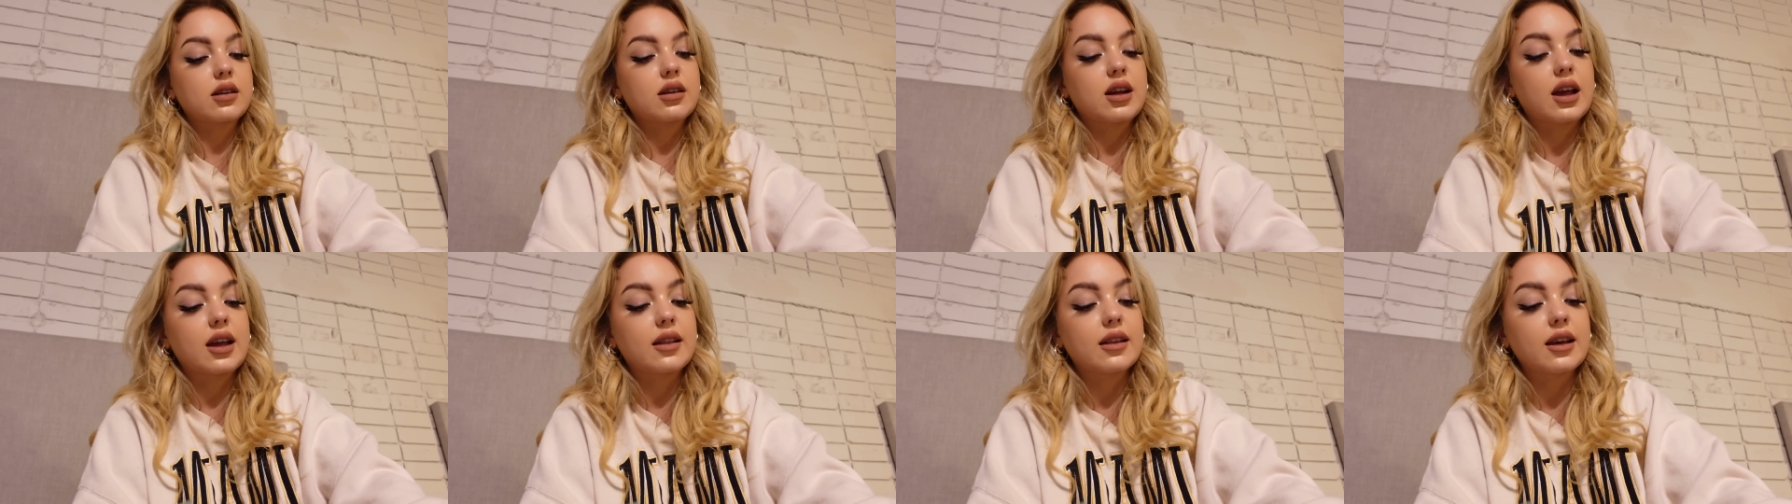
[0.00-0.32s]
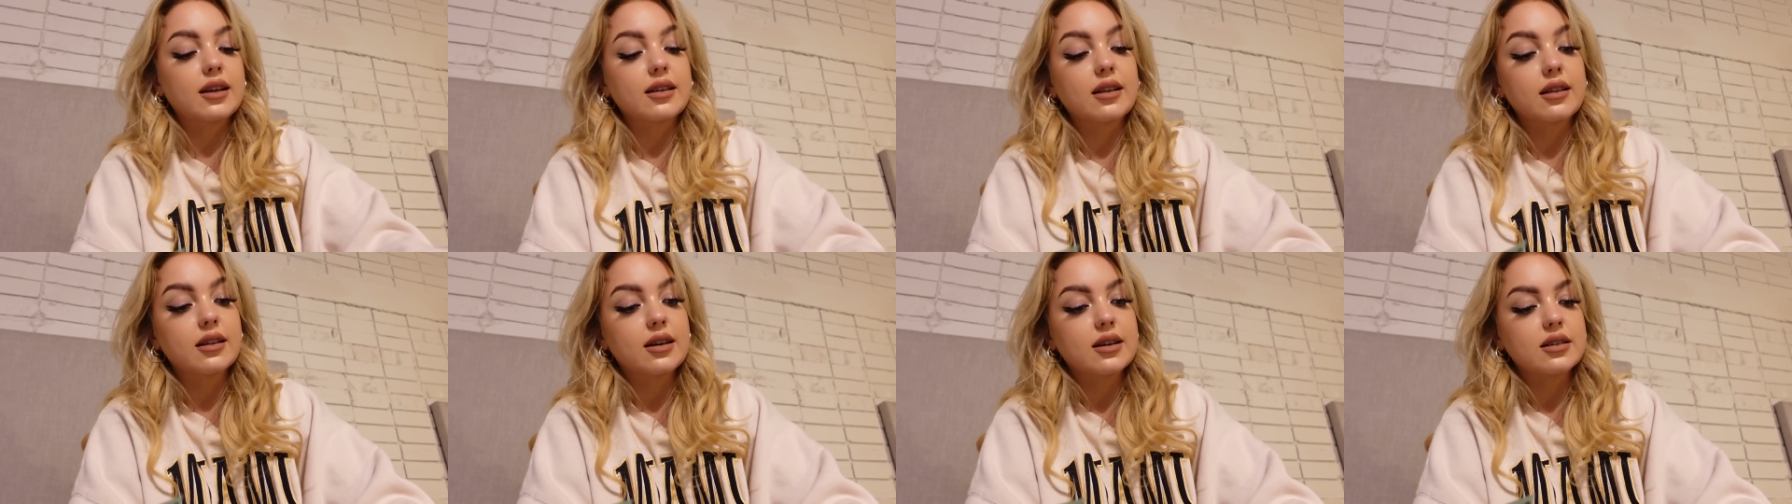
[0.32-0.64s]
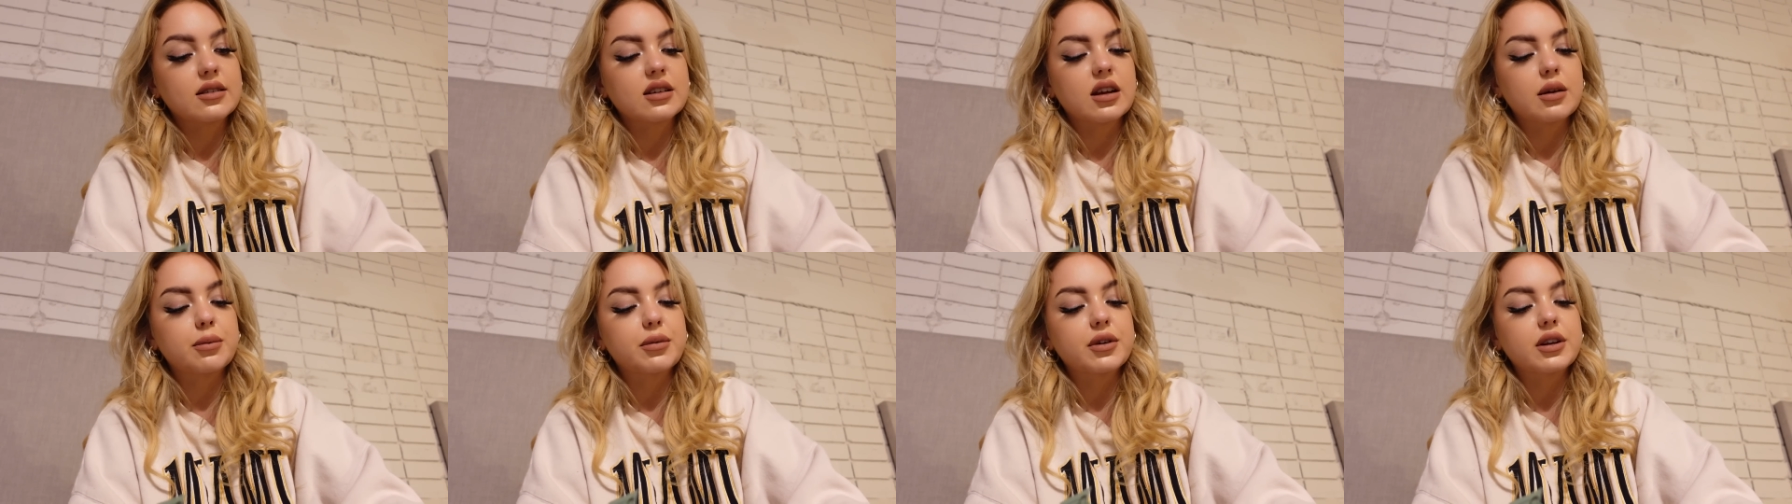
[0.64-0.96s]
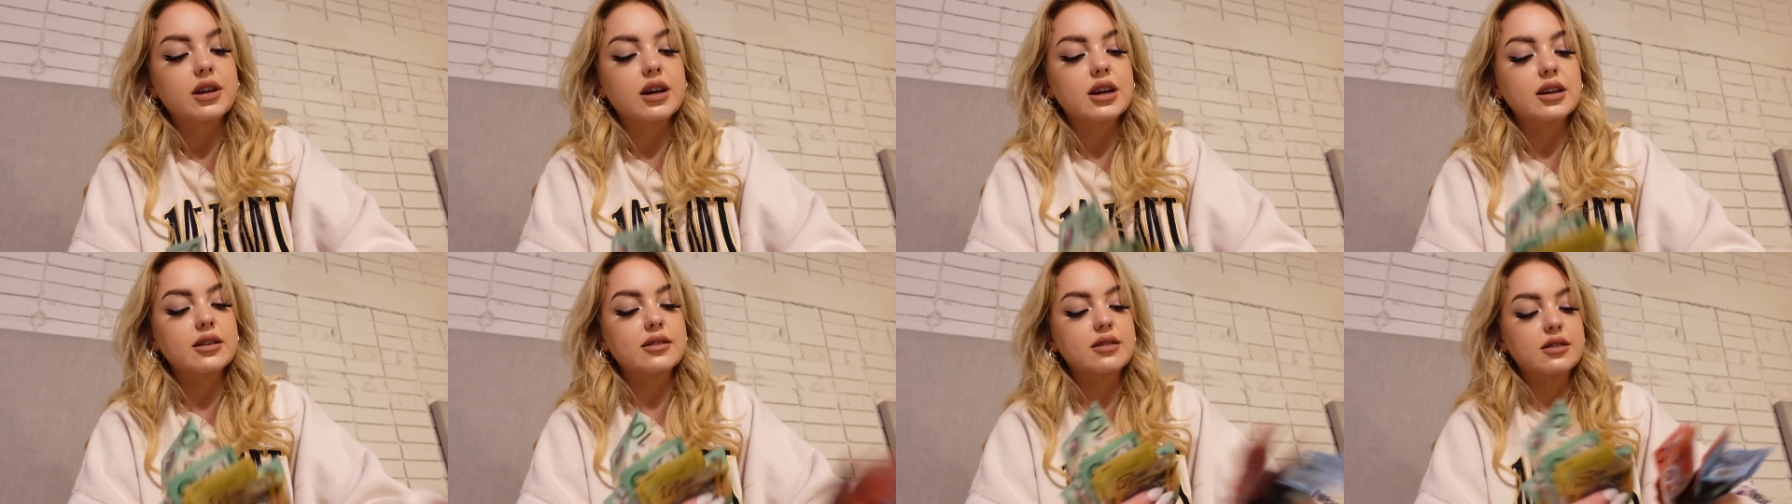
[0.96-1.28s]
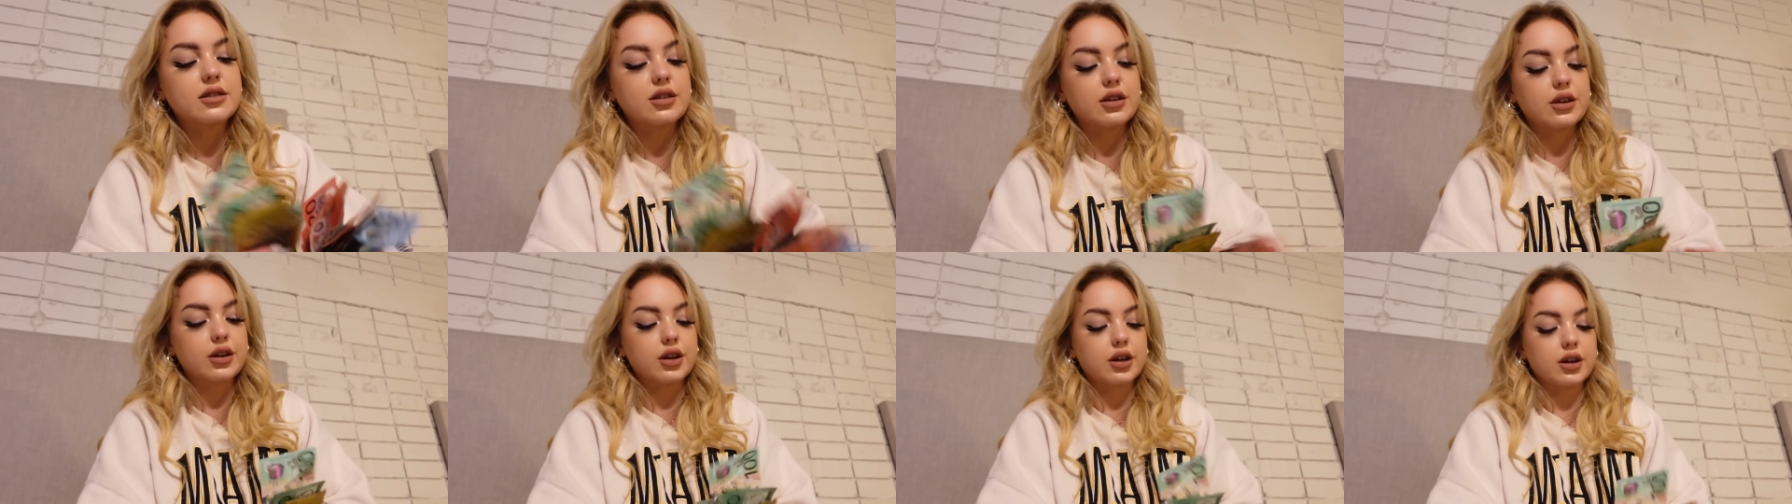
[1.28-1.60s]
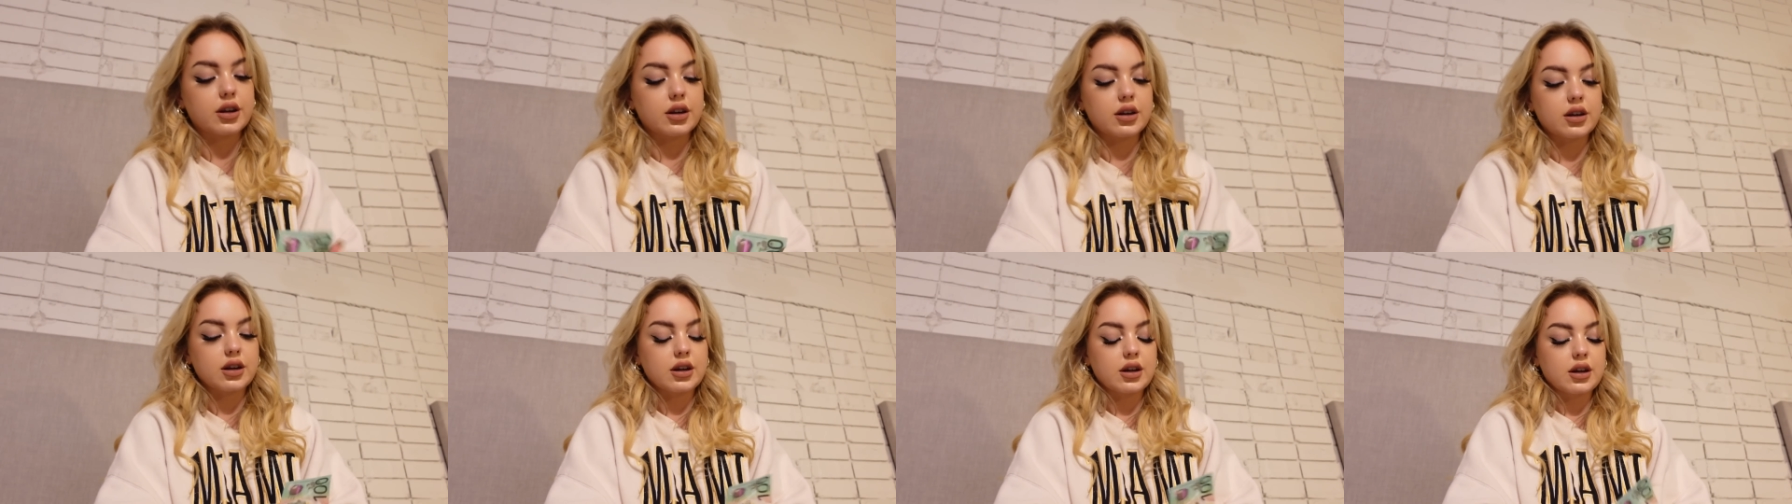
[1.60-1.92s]
and like the last couple of nights
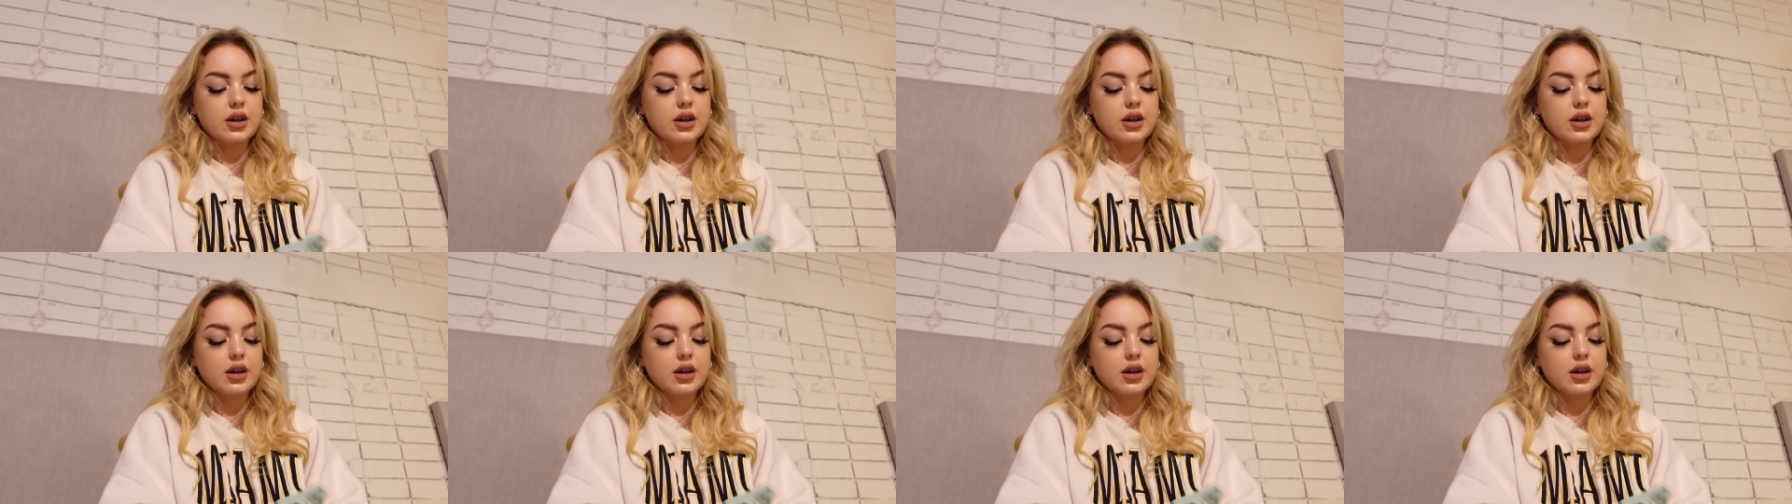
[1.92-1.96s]
too.